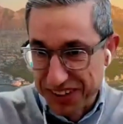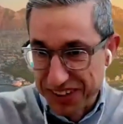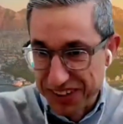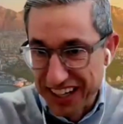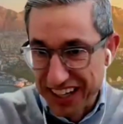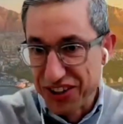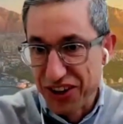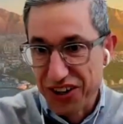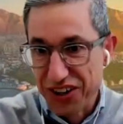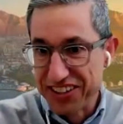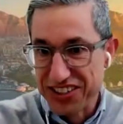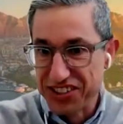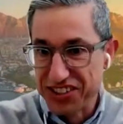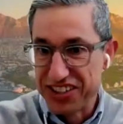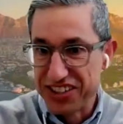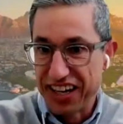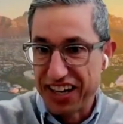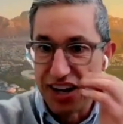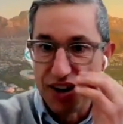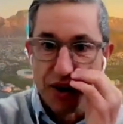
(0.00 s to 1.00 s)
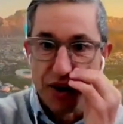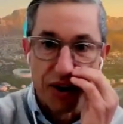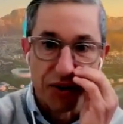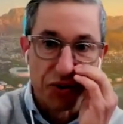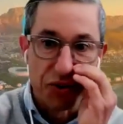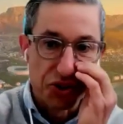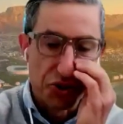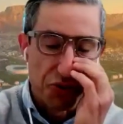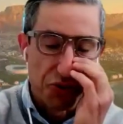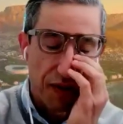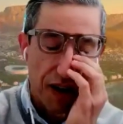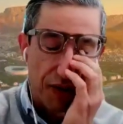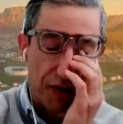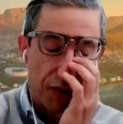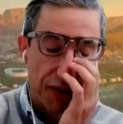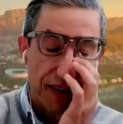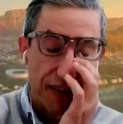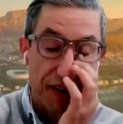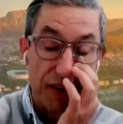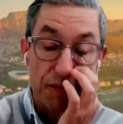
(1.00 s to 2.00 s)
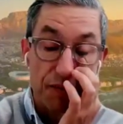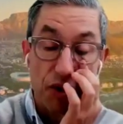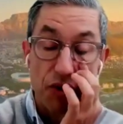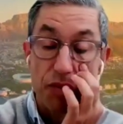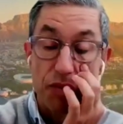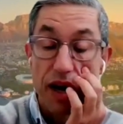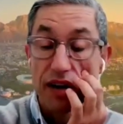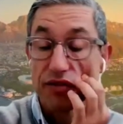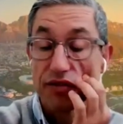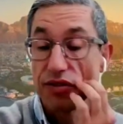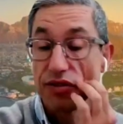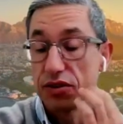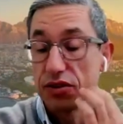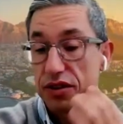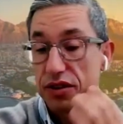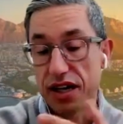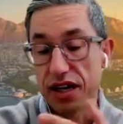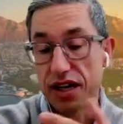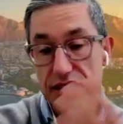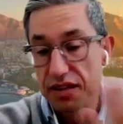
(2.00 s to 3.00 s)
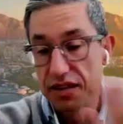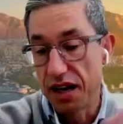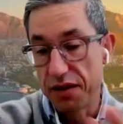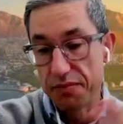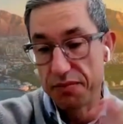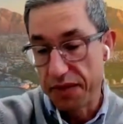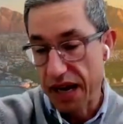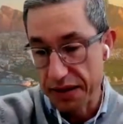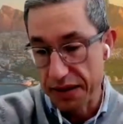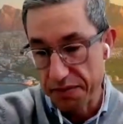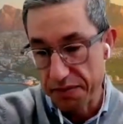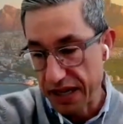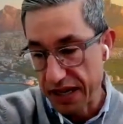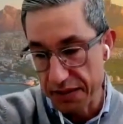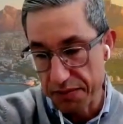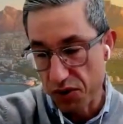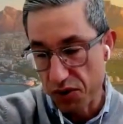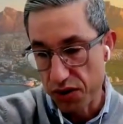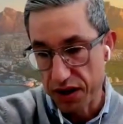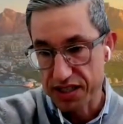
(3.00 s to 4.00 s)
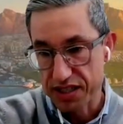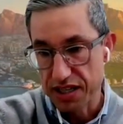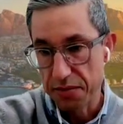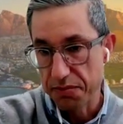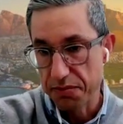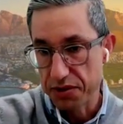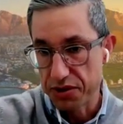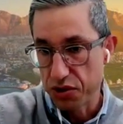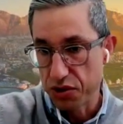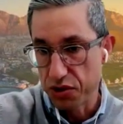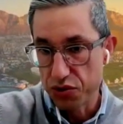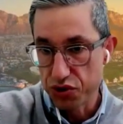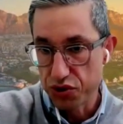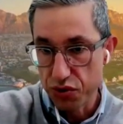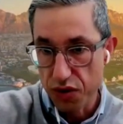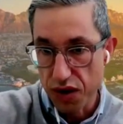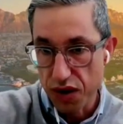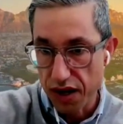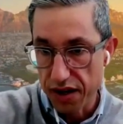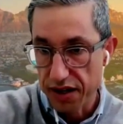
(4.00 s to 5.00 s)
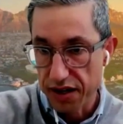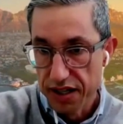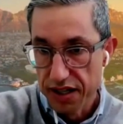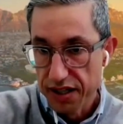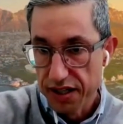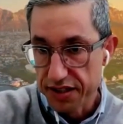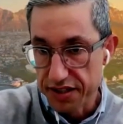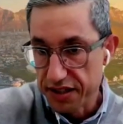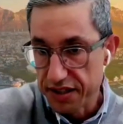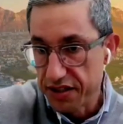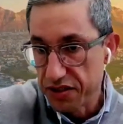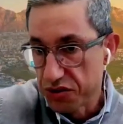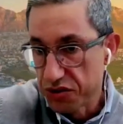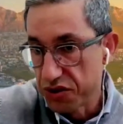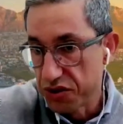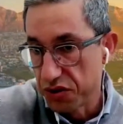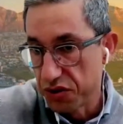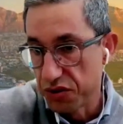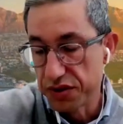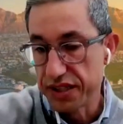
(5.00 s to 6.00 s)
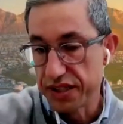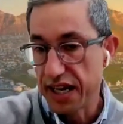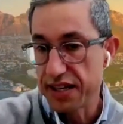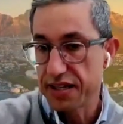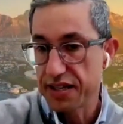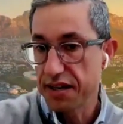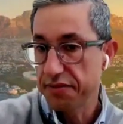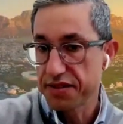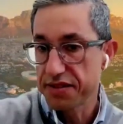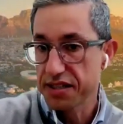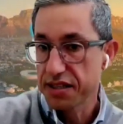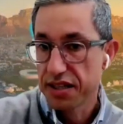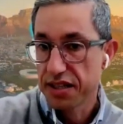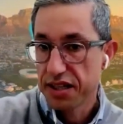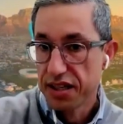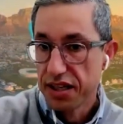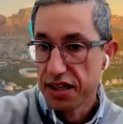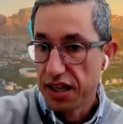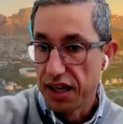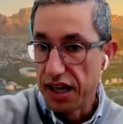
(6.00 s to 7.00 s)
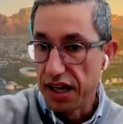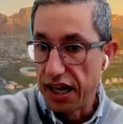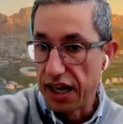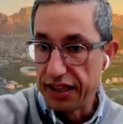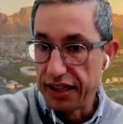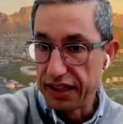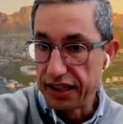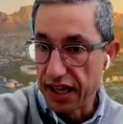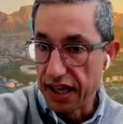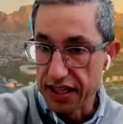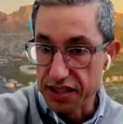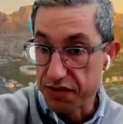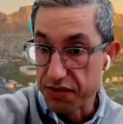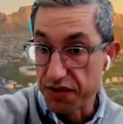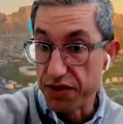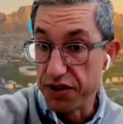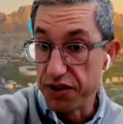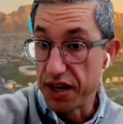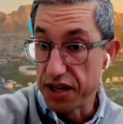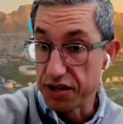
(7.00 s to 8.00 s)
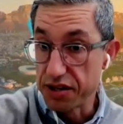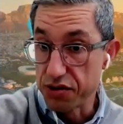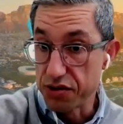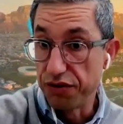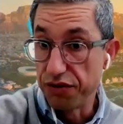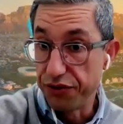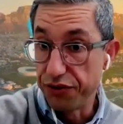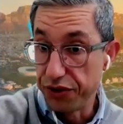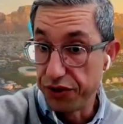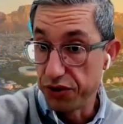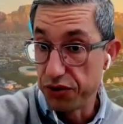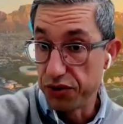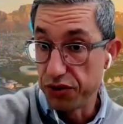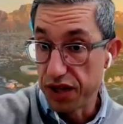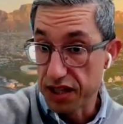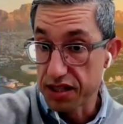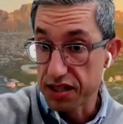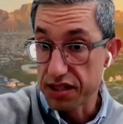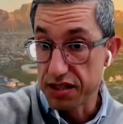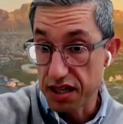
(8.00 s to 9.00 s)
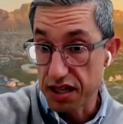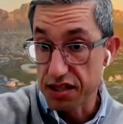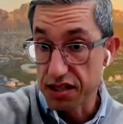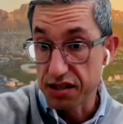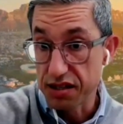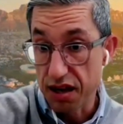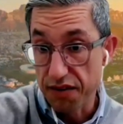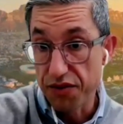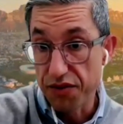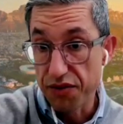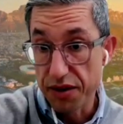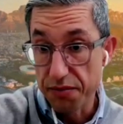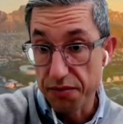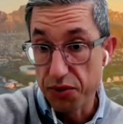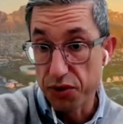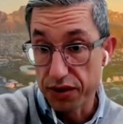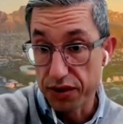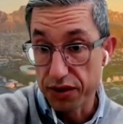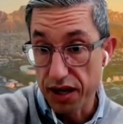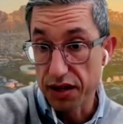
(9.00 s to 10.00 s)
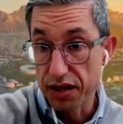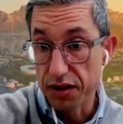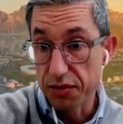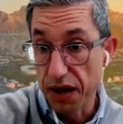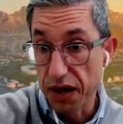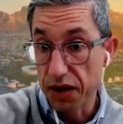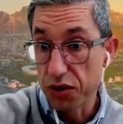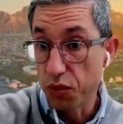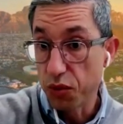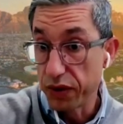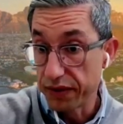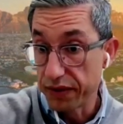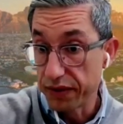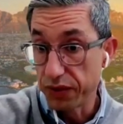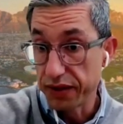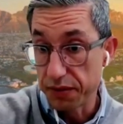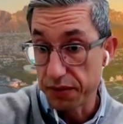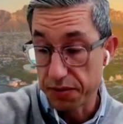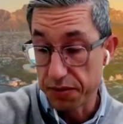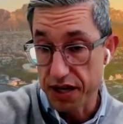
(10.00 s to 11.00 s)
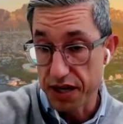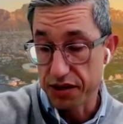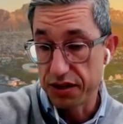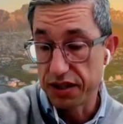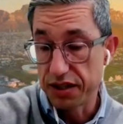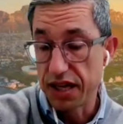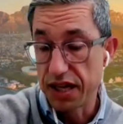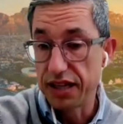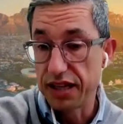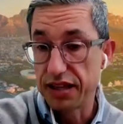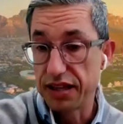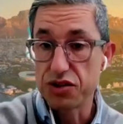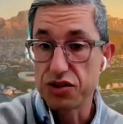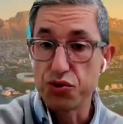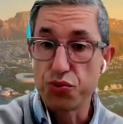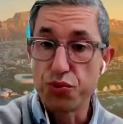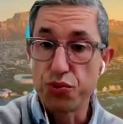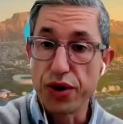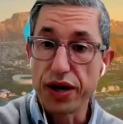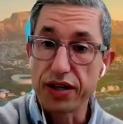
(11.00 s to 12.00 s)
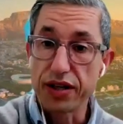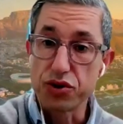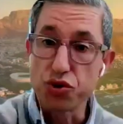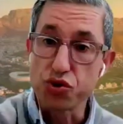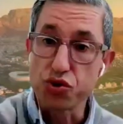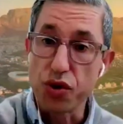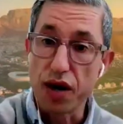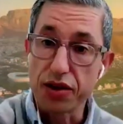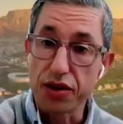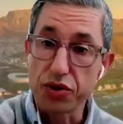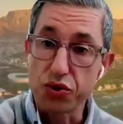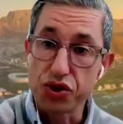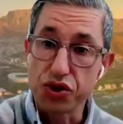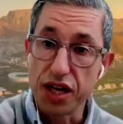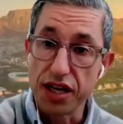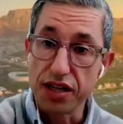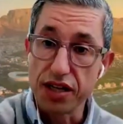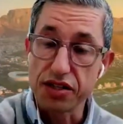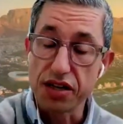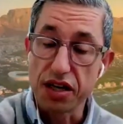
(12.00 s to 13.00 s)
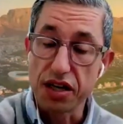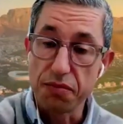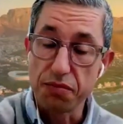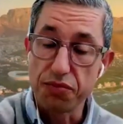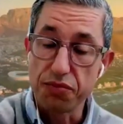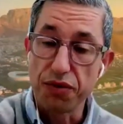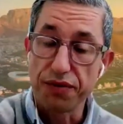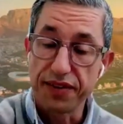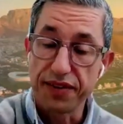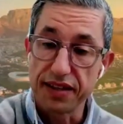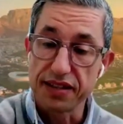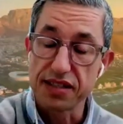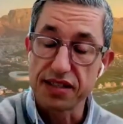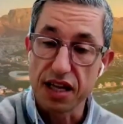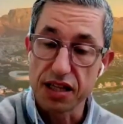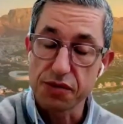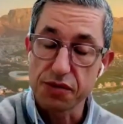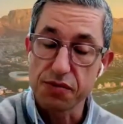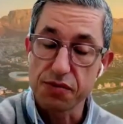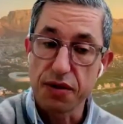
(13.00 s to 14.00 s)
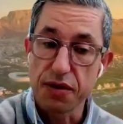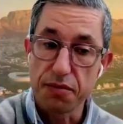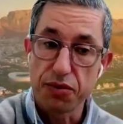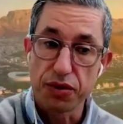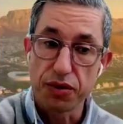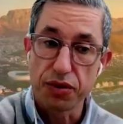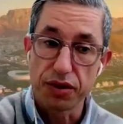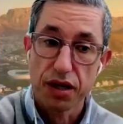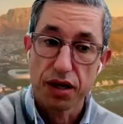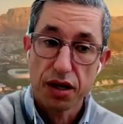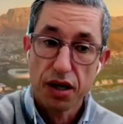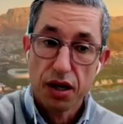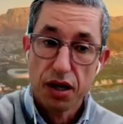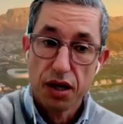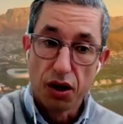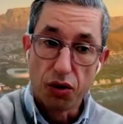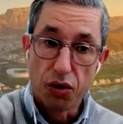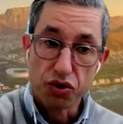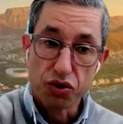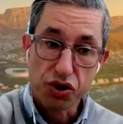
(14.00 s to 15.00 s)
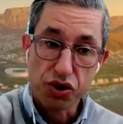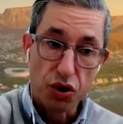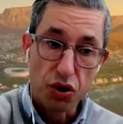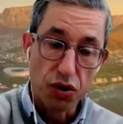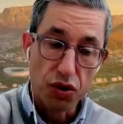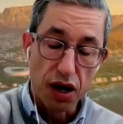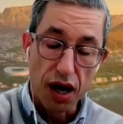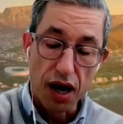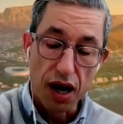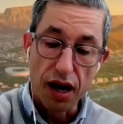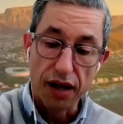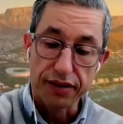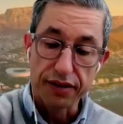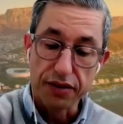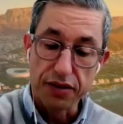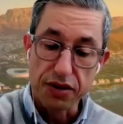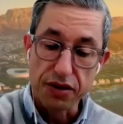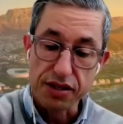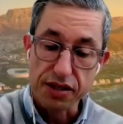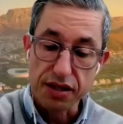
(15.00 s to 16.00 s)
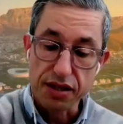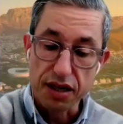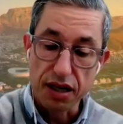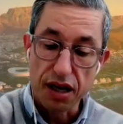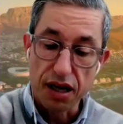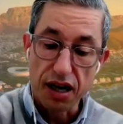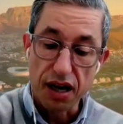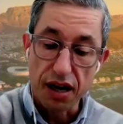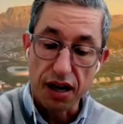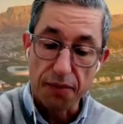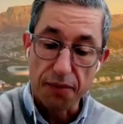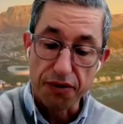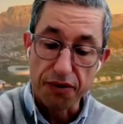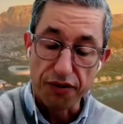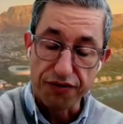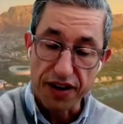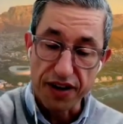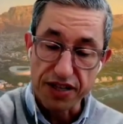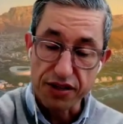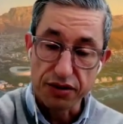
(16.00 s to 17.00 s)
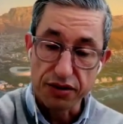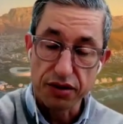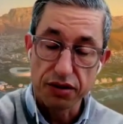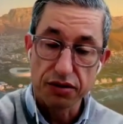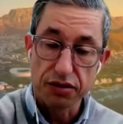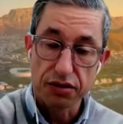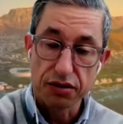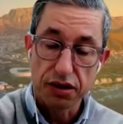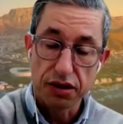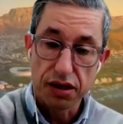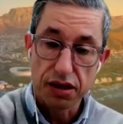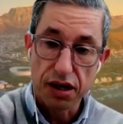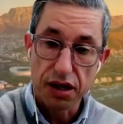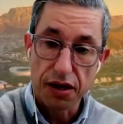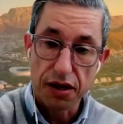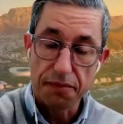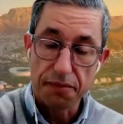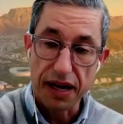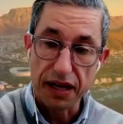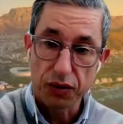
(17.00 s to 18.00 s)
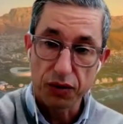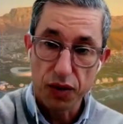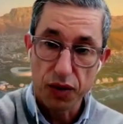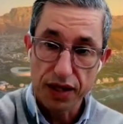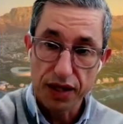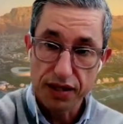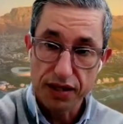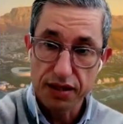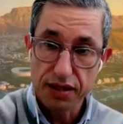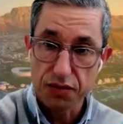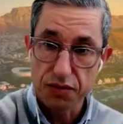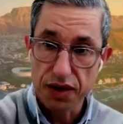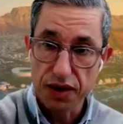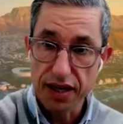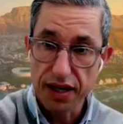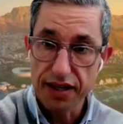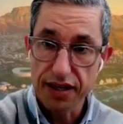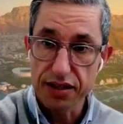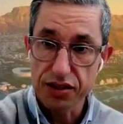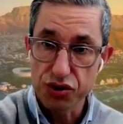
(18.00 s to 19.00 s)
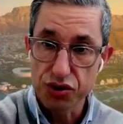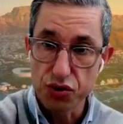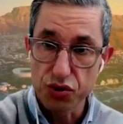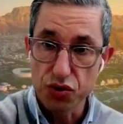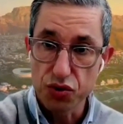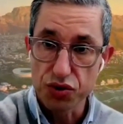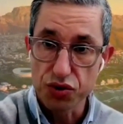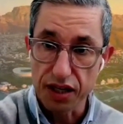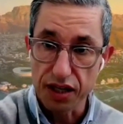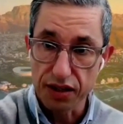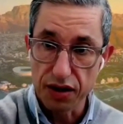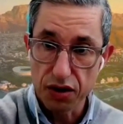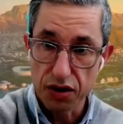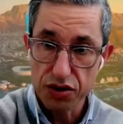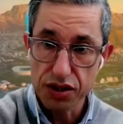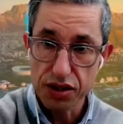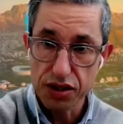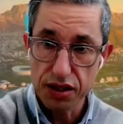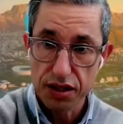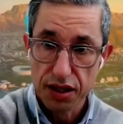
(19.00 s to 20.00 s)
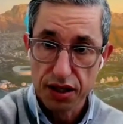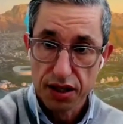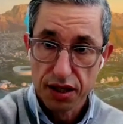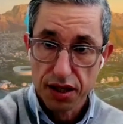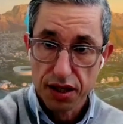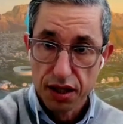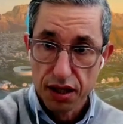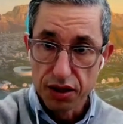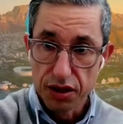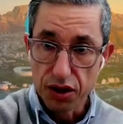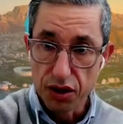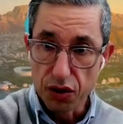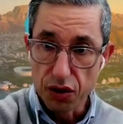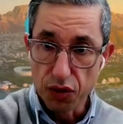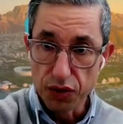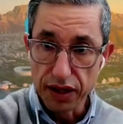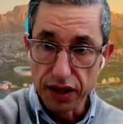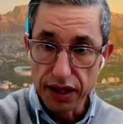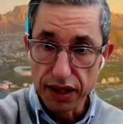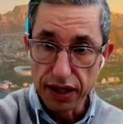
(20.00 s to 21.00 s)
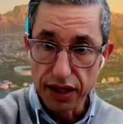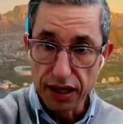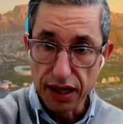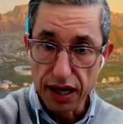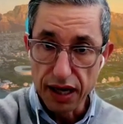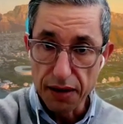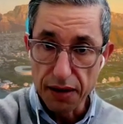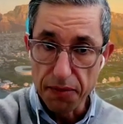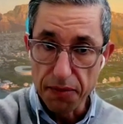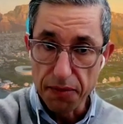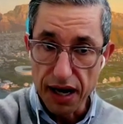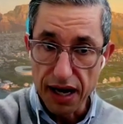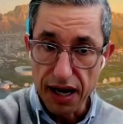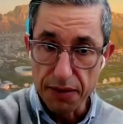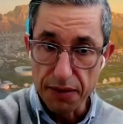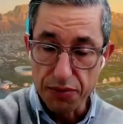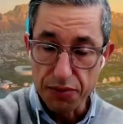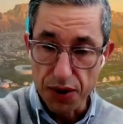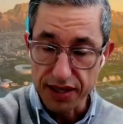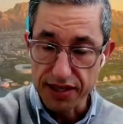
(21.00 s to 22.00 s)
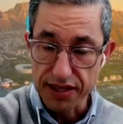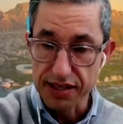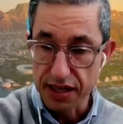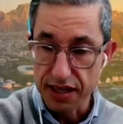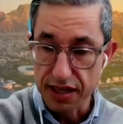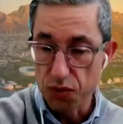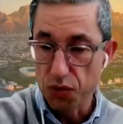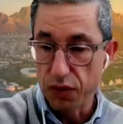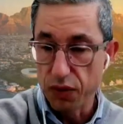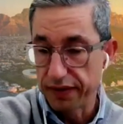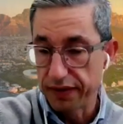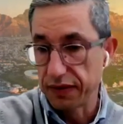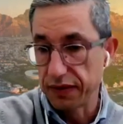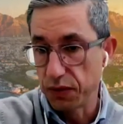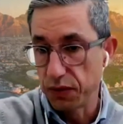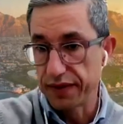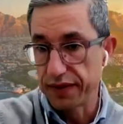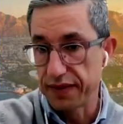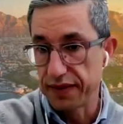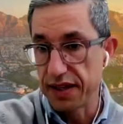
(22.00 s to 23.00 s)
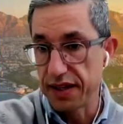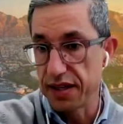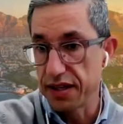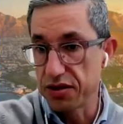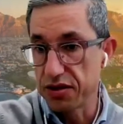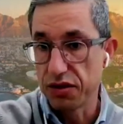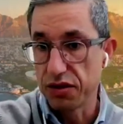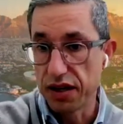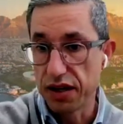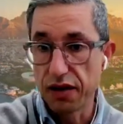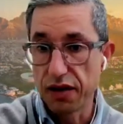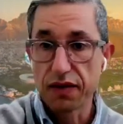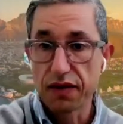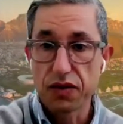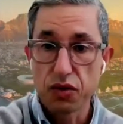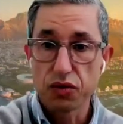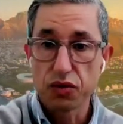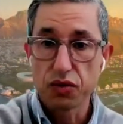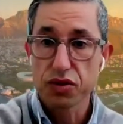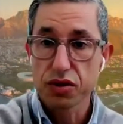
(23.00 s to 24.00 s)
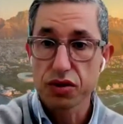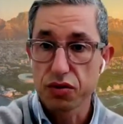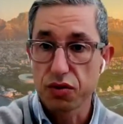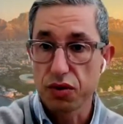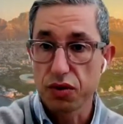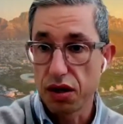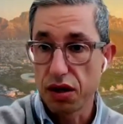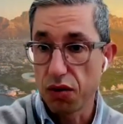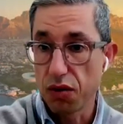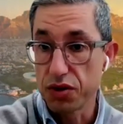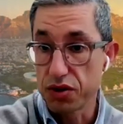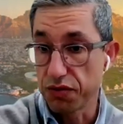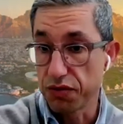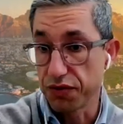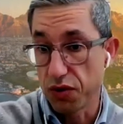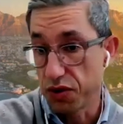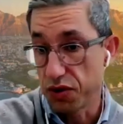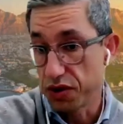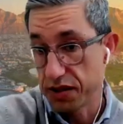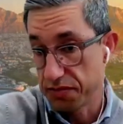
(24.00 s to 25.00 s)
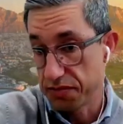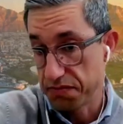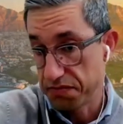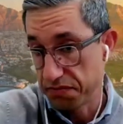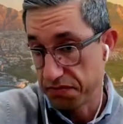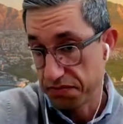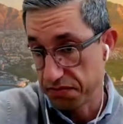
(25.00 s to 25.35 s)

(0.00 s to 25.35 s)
they cannot understand how I could survive without a mobile phone, and many more examples. So you are digital natives, and it's very natural for you. That's very important added value with the passion that you bring to try to change and improve things. That's very important. Also, there's professional pathways related to technology, not only by practicing with digital health tools, which of course,